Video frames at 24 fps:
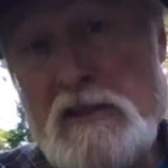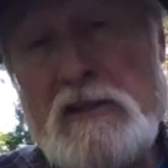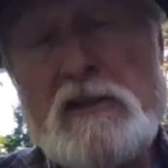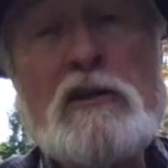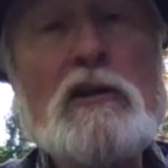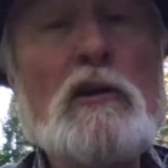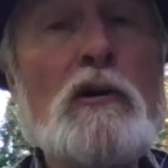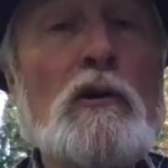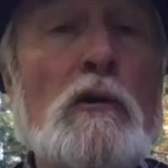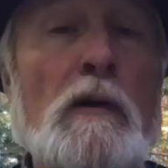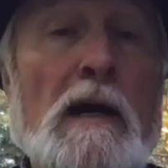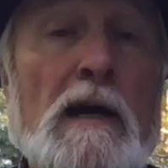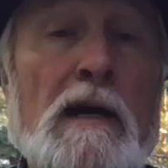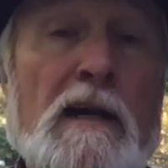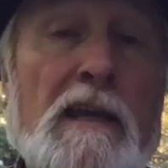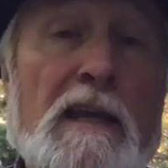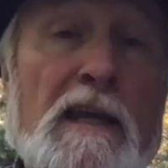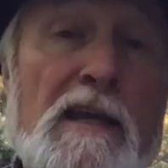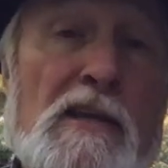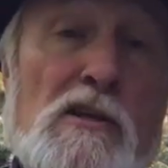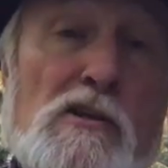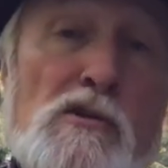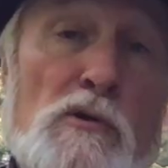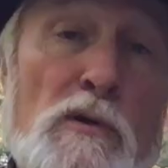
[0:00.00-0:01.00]
You know,
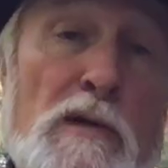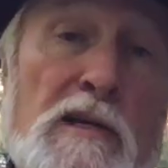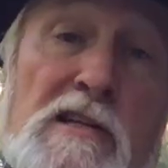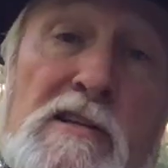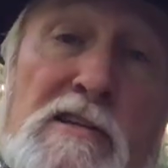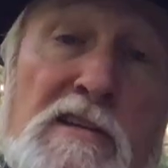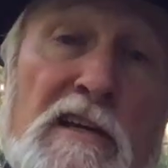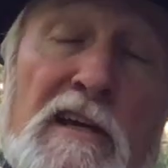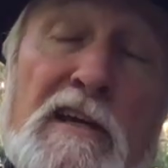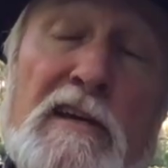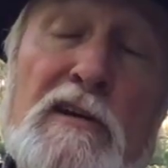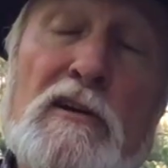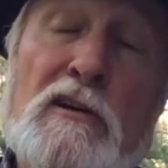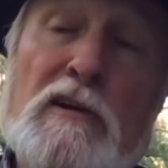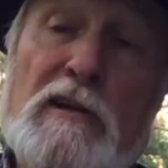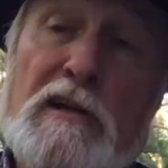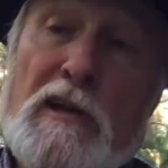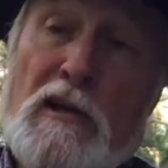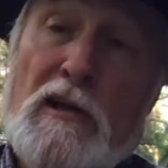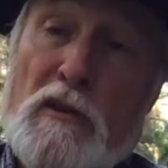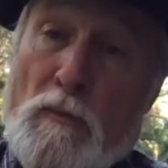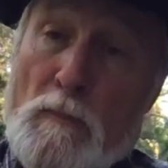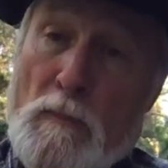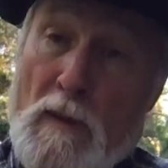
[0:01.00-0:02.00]
injuries in or
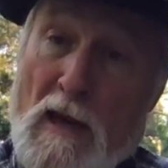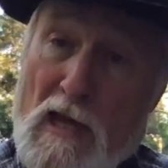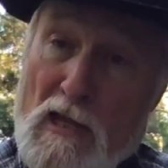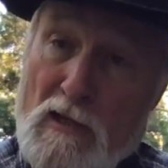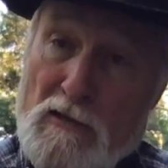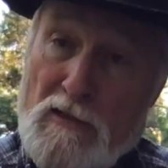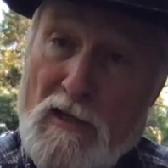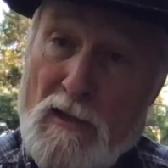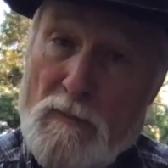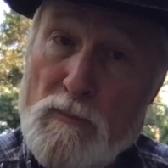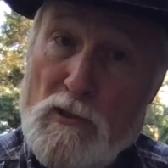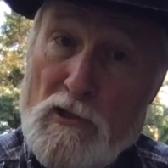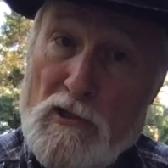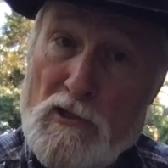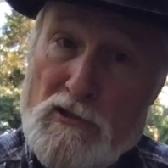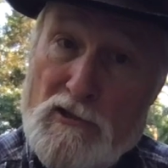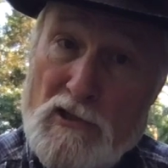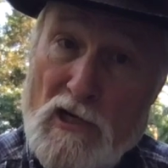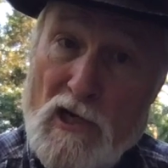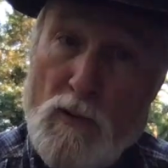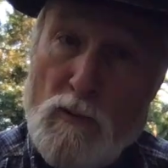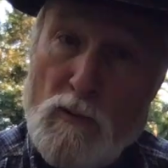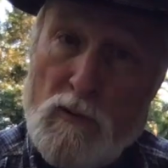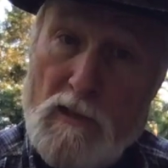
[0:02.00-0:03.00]
near the bathtub or
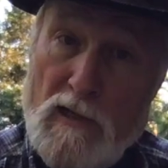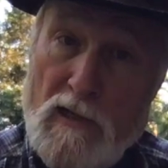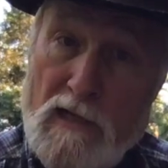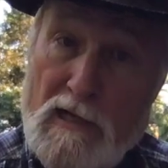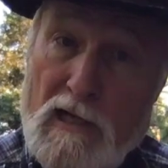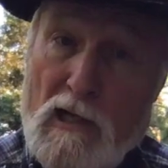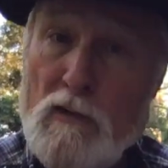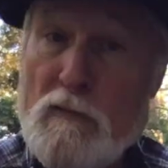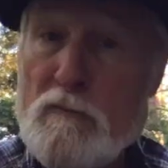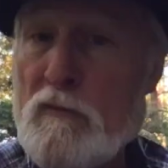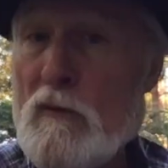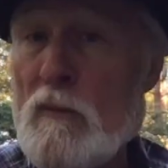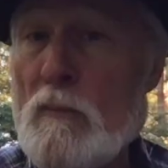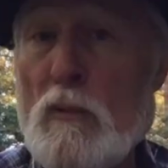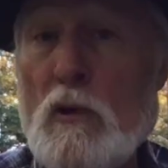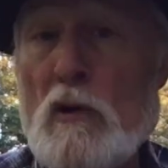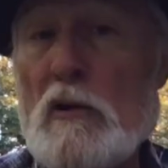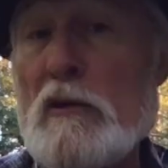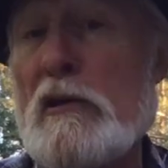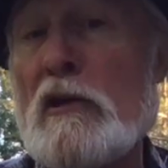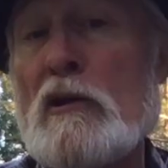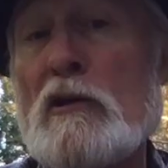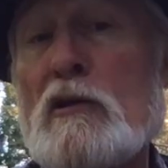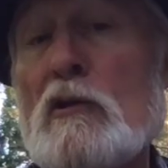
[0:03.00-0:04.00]
shower account for
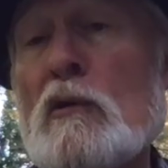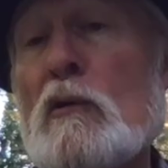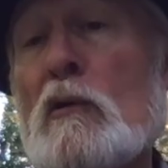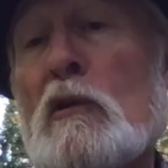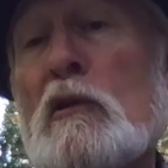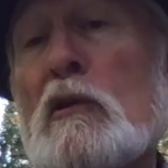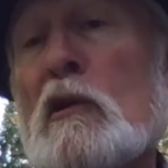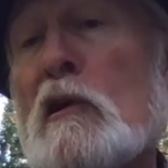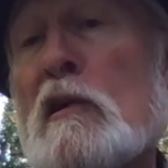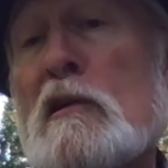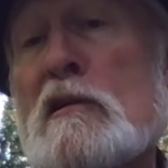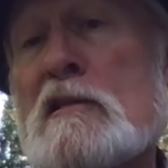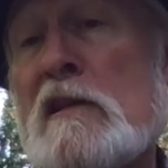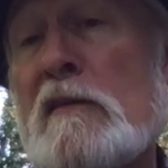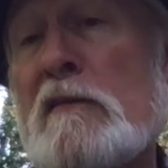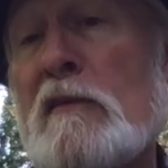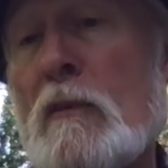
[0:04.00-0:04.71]
more than two-thirds of